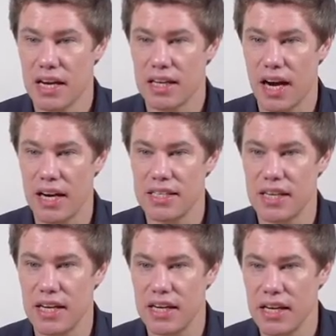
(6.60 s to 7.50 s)

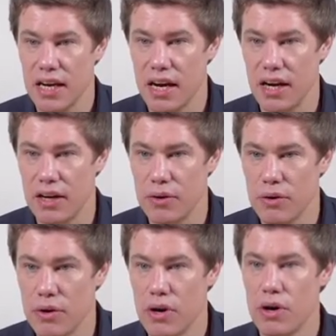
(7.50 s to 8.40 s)
Dicey, uh,
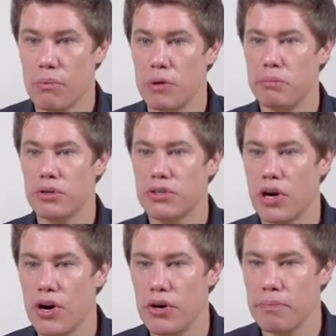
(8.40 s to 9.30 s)

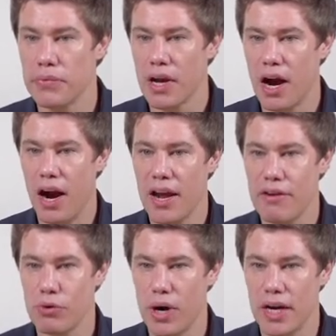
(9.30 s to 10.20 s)
Wiputro. Hi
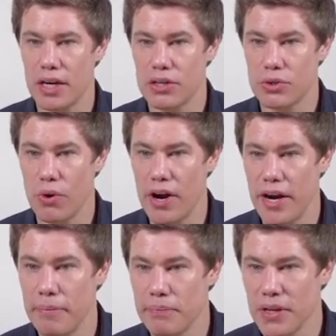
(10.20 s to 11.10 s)
everyone,
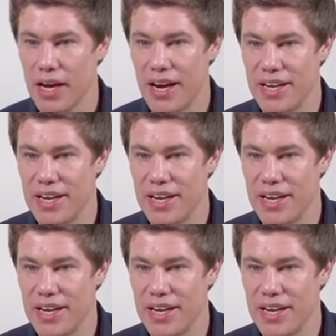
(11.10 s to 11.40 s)
Soy, uh,